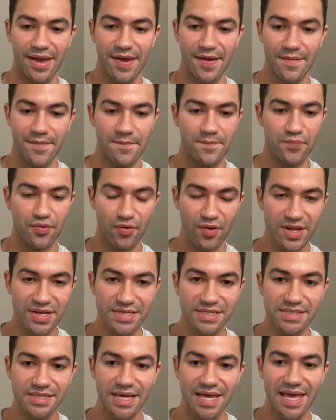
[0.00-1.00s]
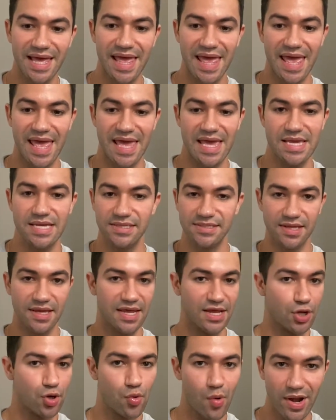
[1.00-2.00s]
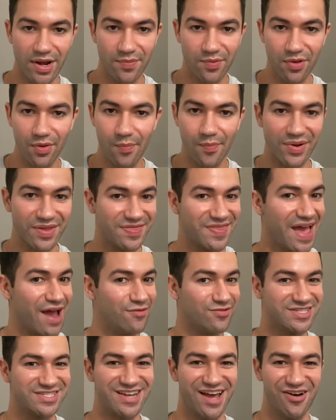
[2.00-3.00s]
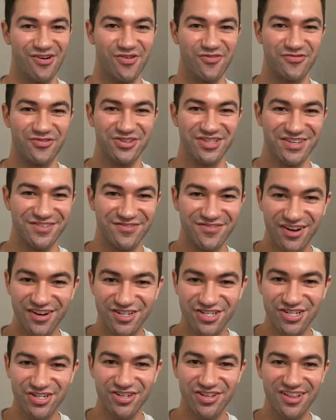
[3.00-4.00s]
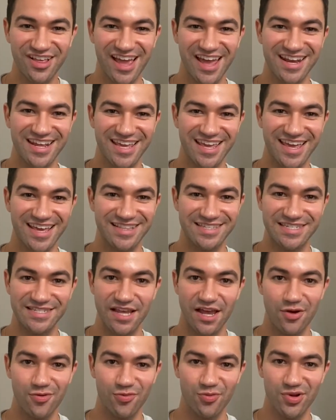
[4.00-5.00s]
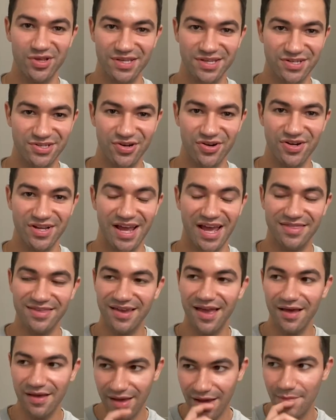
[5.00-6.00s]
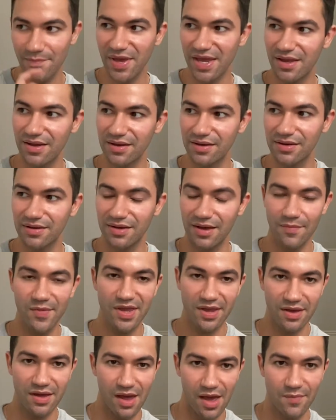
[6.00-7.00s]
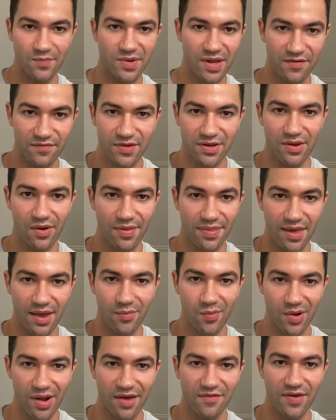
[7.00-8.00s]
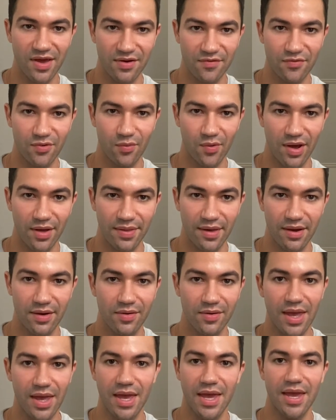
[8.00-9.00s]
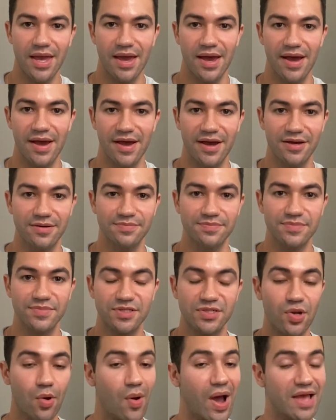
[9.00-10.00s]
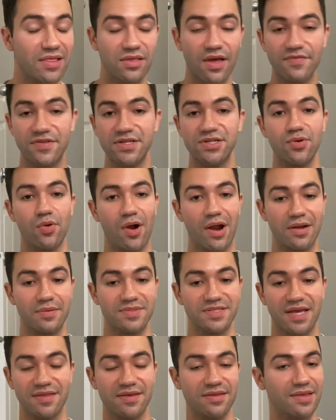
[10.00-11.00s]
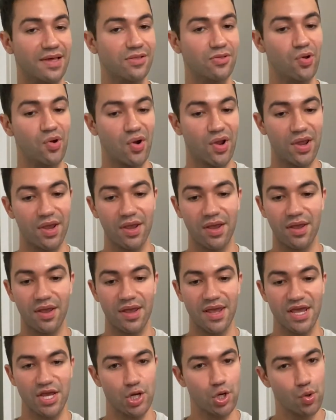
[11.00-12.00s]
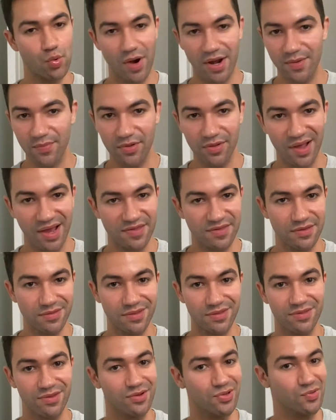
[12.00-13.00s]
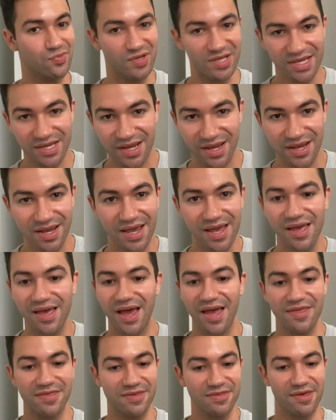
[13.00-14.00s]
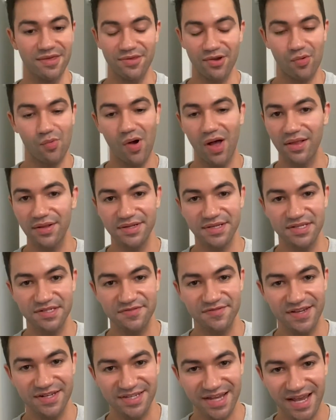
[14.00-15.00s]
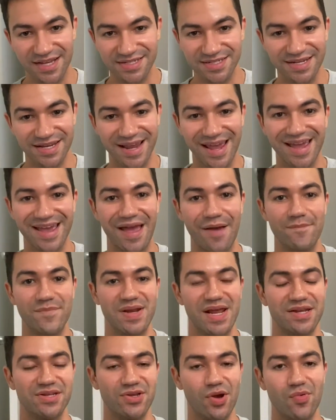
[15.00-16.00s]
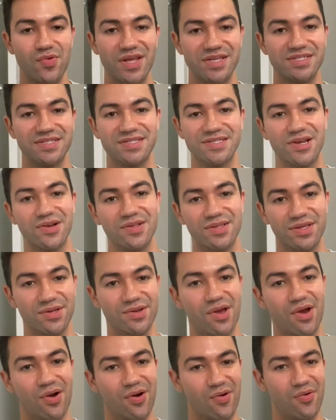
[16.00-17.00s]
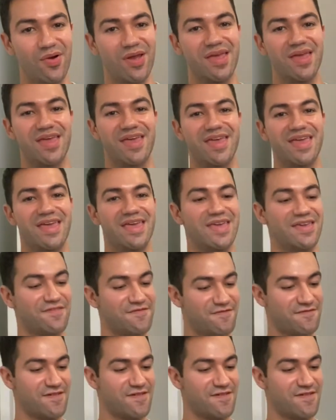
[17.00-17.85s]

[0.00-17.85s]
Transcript: print. Is incredible, but that one's not overly functional and it gets really dirty. I think I'll make an update video on that one. I've had it for a while now. So I love the Dior items. I think they look incredible. I think that they're unique. I think that the quality is fantastic, but I don't necessarily know if